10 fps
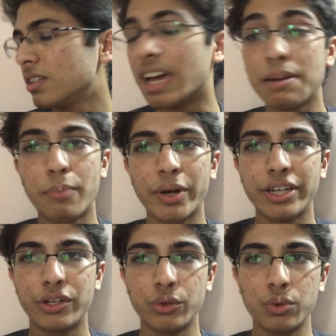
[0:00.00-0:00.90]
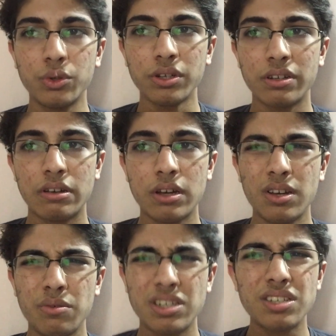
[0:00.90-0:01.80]
9.2,
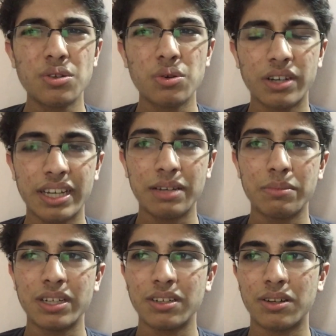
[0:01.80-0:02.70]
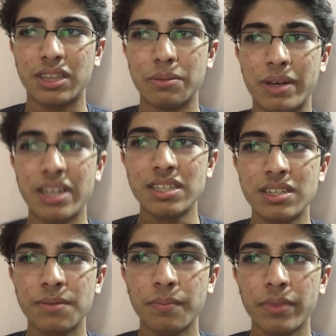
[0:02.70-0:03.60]
which is okay, but not the
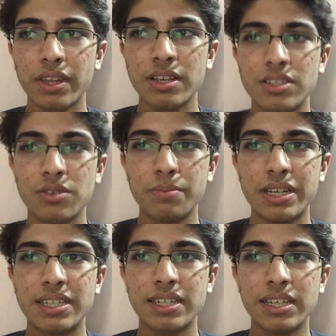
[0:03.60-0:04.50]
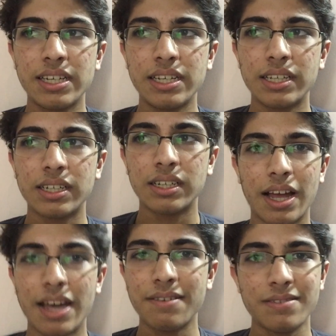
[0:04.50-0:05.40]
best. So basically,
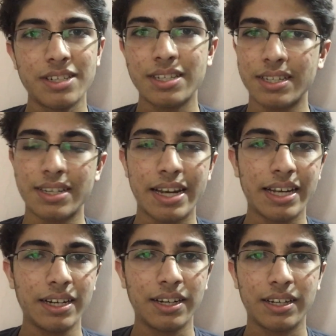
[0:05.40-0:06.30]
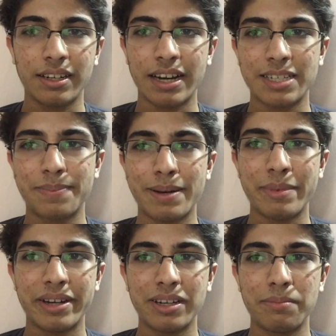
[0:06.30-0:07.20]
I was just trying
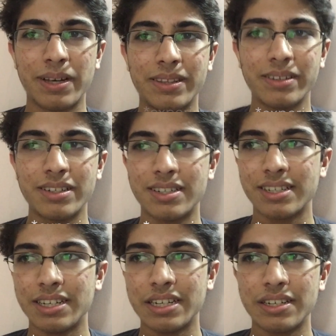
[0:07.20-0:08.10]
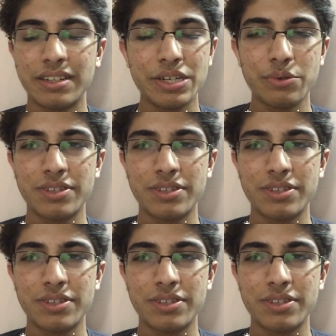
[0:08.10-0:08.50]
experimental methods and new